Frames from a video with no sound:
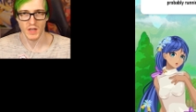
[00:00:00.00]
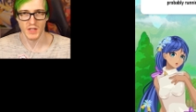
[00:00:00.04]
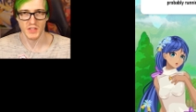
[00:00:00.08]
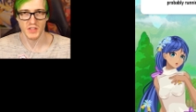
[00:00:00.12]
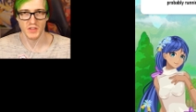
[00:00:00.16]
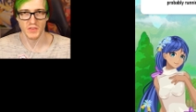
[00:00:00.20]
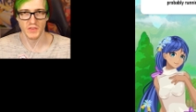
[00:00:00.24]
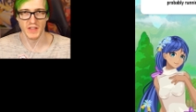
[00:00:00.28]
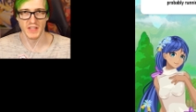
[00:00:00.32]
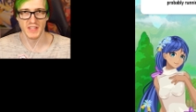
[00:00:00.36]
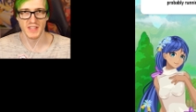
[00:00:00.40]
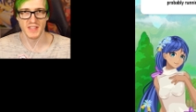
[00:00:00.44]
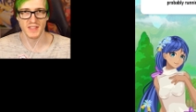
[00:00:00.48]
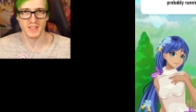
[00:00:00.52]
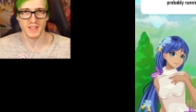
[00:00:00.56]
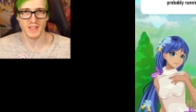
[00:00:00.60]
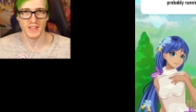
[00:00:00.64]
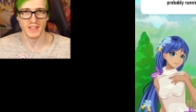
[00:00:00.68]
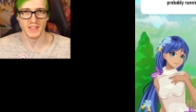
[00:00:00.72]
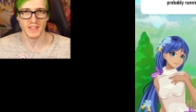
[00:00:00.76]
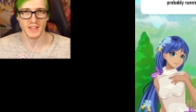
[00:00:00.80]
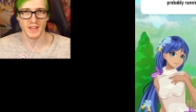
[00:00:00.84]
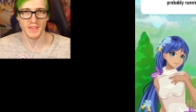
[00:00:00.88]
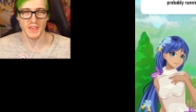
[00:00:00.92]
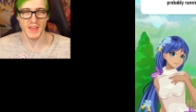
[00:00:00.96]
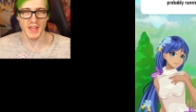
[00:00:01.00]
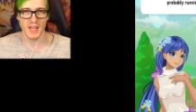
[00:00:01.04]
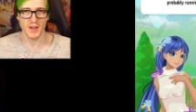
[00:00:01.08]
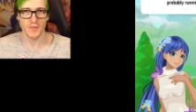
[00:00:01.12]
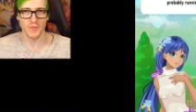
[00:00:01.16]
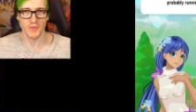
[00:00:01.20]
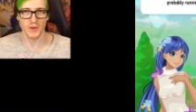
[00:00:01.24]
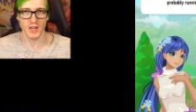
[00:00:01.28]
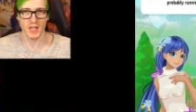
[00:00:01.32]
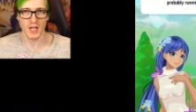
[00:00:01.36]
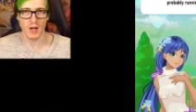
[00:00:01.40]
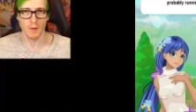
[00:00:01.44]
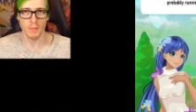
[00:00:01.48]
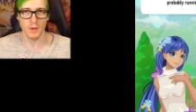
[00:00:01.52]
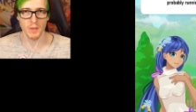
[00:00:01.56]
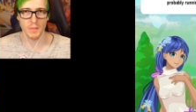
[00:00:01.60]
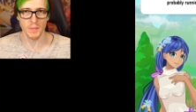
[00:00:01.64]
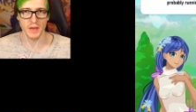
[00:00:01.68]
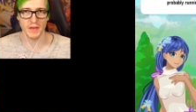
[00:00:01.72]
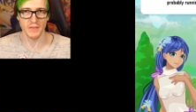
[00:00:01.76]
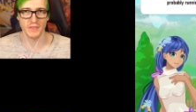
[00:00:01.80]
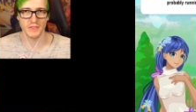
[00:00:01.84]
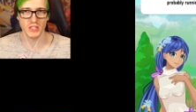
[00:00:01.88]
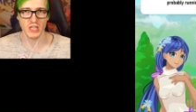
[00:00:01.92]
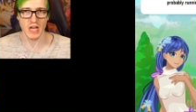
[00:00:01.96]
All right, so this is Linda. Thank you for accompanying
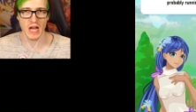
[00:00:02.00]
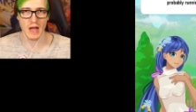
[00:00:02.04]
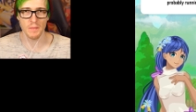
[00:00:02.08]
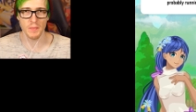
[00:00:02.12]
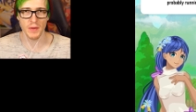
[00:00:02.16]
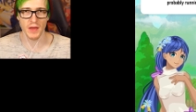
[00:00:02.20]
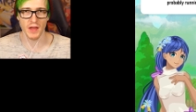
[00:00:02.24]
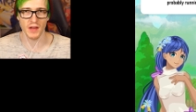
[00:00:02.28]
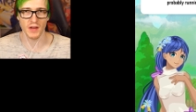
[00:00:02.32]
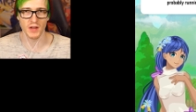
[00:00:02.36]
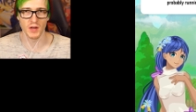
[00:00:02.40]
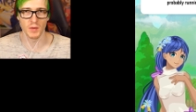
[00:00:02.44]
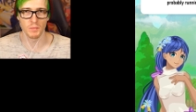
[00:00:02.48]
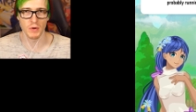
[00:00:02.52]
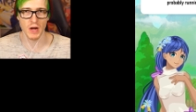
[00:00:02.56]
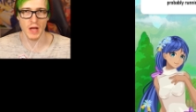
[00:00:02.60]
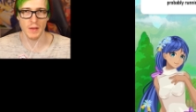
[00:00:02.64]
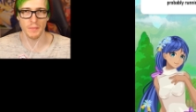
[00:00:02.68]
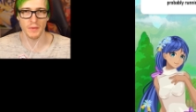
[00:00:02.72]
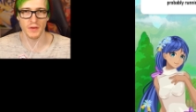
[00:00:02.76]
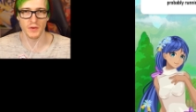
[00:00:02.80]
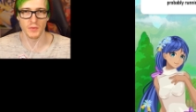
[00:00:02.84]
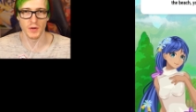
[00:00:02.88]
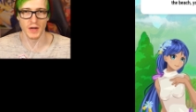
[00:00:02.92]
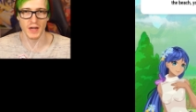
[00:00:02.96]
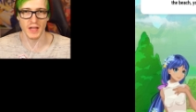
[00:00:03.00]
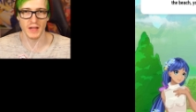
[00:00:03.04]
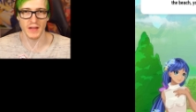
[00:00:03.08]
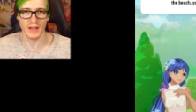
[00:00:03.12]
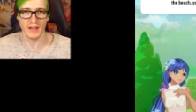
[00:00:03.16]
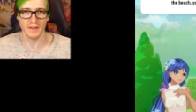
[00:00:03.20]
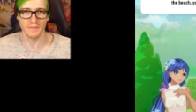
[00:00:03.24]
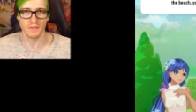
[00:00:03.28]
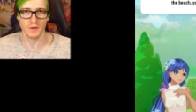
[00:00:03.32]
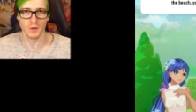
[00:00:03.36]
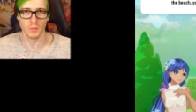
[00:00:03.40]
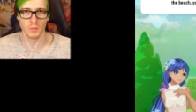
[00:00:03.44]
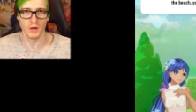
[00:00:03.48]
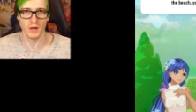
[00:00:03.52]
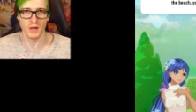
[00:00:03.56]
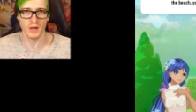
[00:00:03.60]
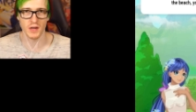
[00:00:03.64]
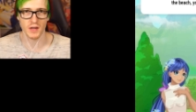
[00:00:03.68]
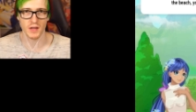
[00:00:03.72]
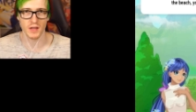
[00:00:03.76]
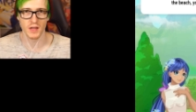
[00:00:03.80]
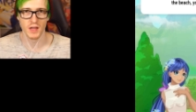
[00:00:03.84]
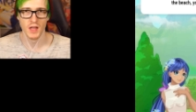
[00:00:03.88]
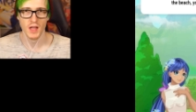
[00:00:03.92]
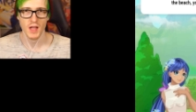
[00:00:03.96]
me shopping. You're probably running late for
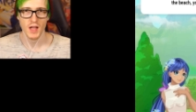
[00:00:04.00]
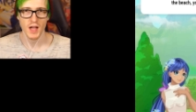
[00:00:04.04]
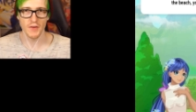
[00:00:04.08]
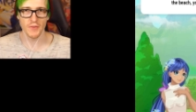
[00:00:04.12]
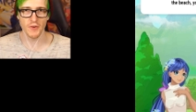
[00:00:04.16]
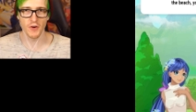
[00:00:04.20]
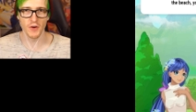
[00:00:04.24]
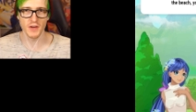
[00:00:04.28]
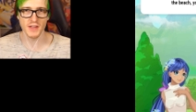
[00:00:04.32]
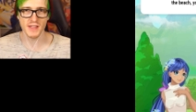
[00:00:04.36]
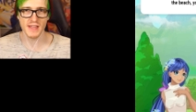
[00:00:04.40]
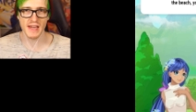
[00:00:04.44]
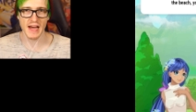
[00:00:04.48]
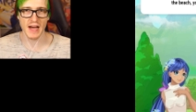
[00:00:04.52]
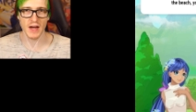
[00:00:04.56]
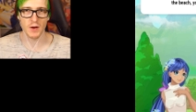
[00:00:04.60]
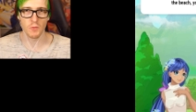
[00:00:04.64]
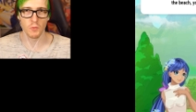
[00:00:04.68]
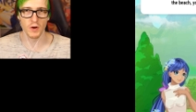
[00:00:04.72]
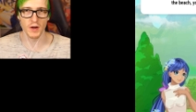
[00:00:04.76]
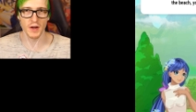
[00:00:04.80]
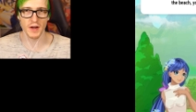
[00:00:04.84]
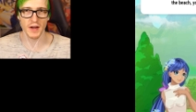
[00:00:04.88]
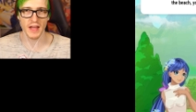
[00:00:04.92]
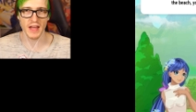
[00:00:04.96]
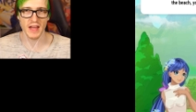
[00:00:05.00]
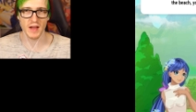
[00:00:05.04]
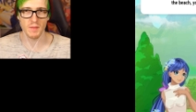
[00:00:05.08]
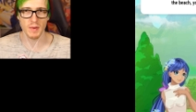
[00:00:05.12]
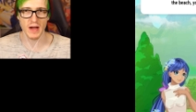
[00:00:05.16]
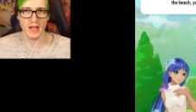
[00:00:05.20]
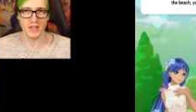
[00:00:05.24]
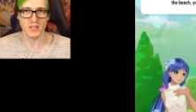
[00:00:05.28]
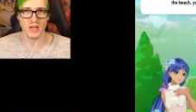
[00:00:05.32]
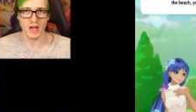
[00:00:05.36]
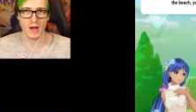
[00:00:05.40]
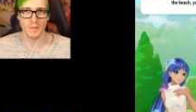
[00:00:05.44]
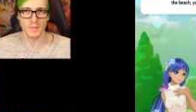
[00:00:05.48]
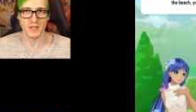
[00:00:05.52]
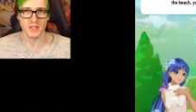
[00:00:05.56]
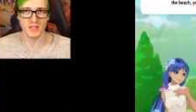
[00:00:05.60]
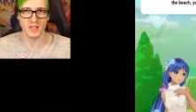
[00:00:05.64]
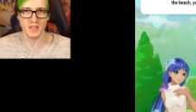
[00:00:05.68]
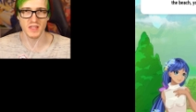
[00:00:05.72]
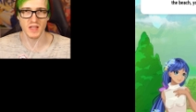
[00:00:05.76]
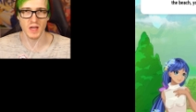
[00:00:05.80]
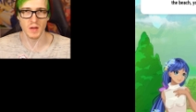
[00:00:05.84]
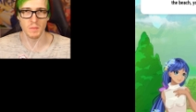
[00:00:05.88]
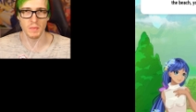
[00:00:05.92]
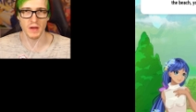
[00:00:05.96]
work. Of course not. Work, my job is
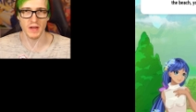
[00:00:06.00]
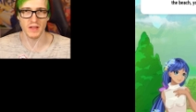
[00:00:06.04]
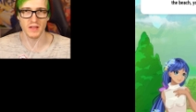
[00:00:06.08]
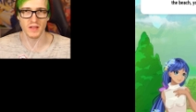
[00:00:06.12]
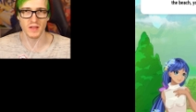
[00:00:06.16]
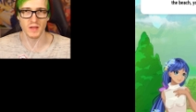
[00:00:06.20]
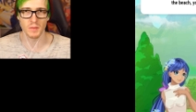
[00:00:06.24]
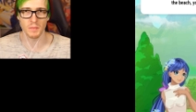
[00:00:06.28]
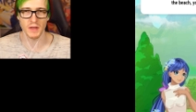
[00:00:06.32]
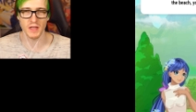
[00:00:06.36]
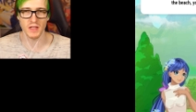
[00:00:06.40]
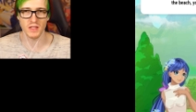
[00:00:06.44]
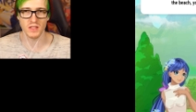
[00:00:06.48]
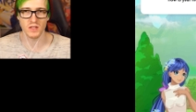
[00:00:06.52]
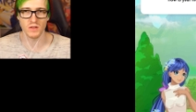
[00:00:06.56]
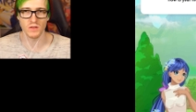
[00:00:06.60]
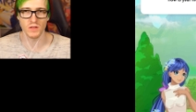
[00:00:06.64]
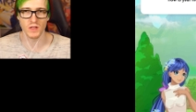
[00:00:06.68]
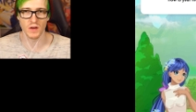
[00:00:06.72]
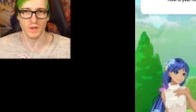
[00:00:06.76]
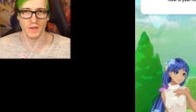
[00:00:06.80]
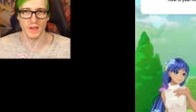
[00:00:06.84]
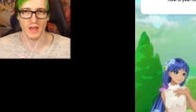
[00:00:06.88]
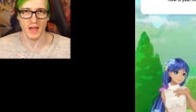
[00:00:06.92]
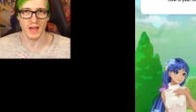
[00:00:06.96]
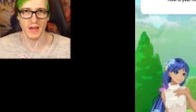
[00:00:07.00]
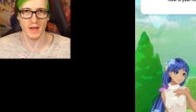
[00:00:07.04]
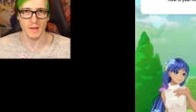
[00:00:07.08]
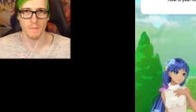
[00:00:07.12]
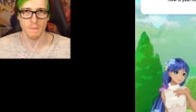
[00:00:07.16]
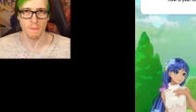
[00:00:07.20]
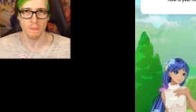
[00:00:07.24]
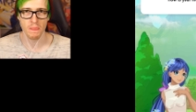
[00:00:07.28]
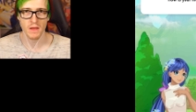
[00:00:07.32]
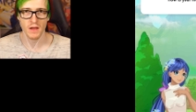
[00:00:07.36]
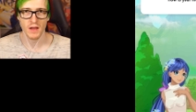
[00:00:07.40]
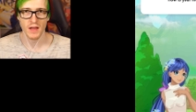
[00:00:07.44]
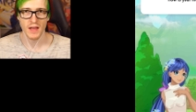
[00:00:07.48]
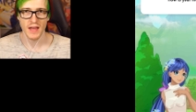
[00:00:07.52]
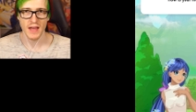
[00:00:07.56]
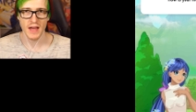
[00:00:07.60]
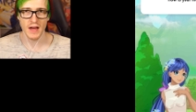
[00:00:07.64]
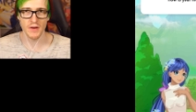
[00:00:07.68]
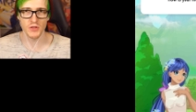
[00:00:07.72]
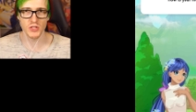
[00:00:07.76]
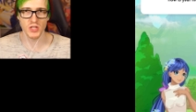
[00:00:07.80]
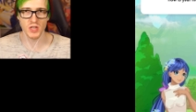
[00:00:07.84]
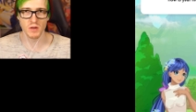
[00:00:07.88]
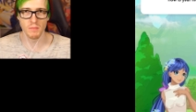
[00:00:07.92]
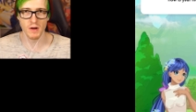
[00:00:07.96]
to sunbathe on the beach. You know that.
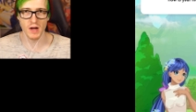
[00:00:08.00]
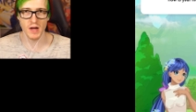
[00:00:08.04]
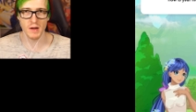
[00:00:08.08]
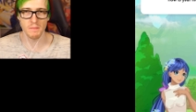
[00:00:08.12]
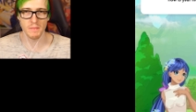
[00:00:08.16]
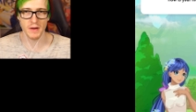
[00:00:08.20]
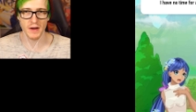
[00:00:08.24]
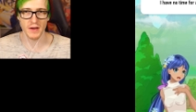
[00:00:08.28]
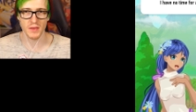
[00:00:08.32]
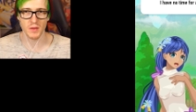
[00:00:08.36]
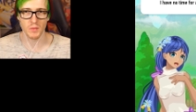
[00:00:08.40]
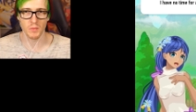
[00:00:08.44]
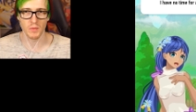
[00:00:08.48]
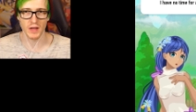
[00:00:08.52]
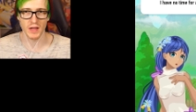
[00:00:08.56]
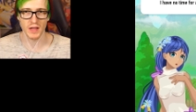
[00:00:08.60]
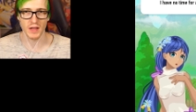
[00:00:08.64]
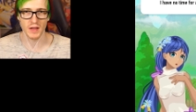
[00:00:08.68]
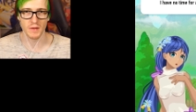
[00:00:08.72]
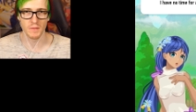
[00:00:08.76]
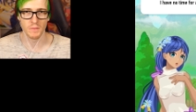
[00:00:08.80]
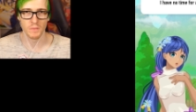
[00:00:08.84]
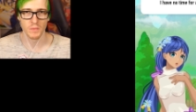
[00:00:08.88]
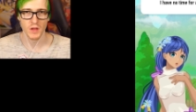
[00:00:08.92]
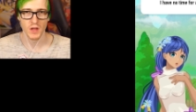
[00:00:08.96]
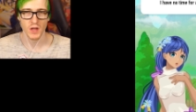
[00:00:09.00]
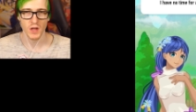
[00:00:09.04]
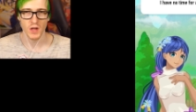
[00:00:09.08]
How's your mom, by the way?